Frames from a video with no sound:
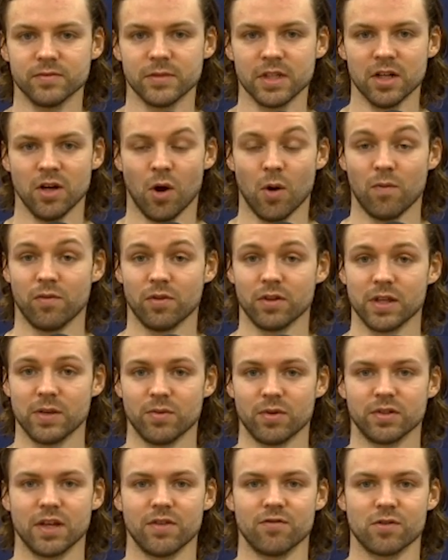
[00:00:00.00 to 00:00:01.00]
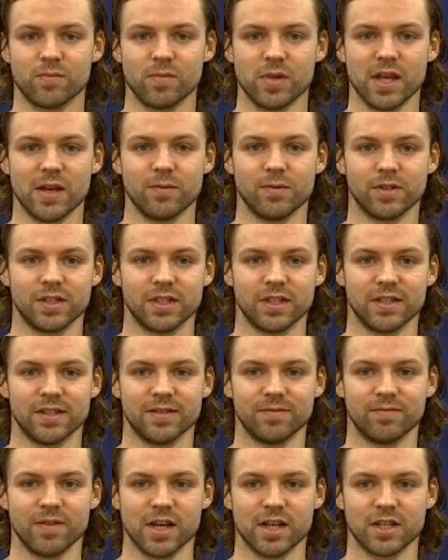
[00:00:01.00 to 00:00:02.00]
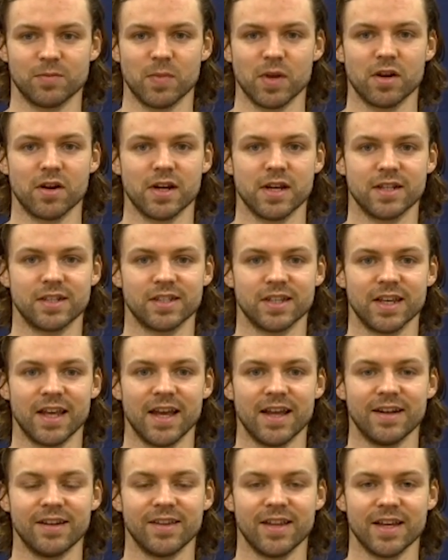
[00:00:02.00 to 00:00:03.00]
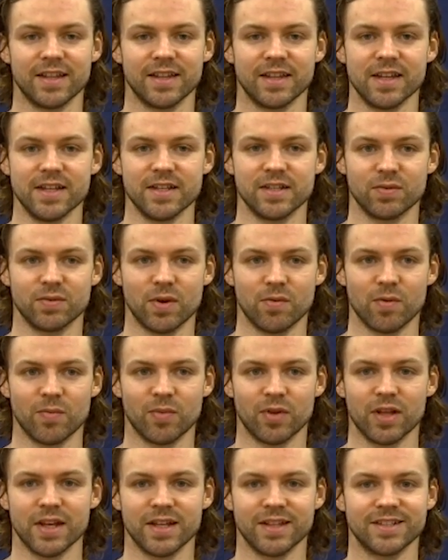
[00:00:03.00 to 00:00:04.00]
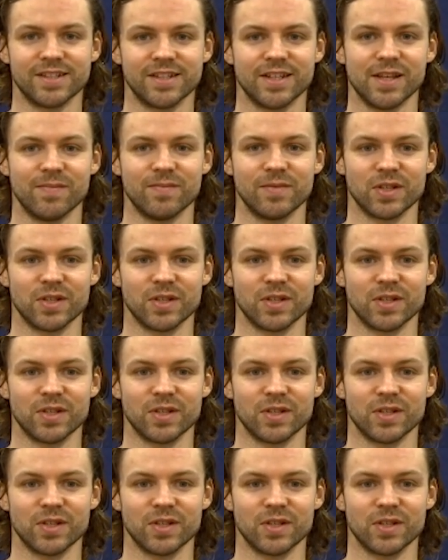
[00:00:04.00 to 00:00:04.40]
hopefully we'll never be able to experience again like this, where we're playing the team